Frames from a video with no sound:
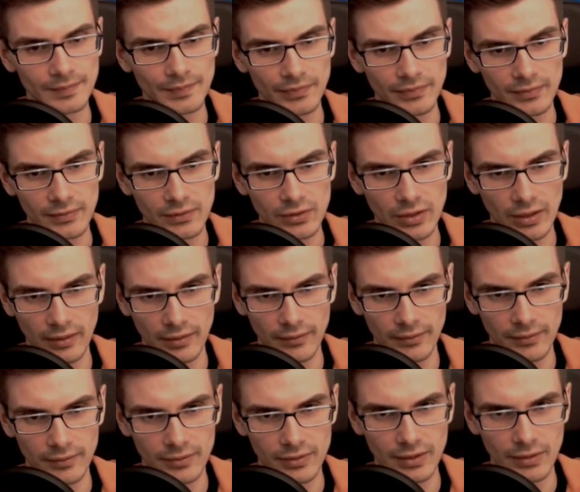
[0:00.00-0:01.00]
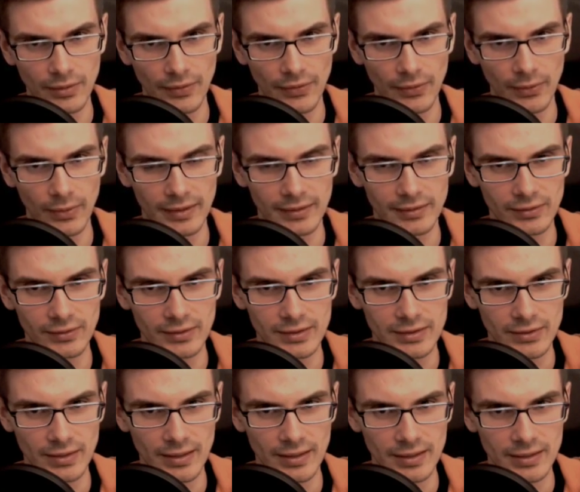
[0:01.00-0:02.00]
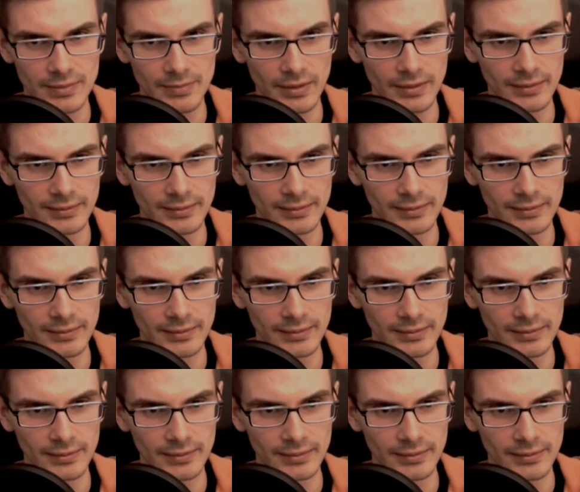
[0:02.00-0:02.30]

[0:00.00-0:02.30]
Trying to see what the victory screen is, but